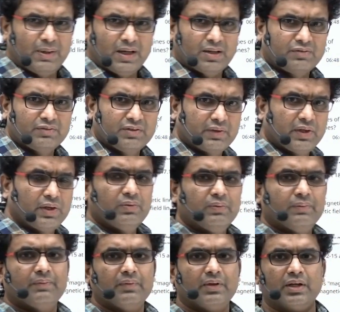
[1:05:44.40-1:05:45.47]
of the video,
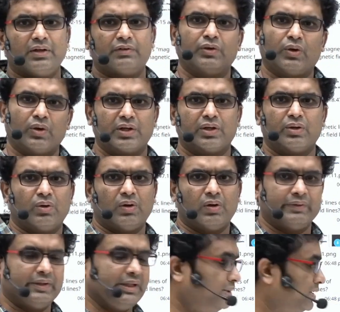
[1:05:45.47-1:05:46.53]
right? If you already know how
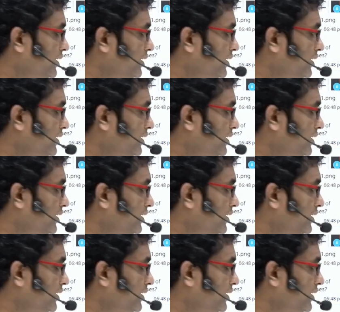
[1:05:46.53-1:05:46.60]
I answered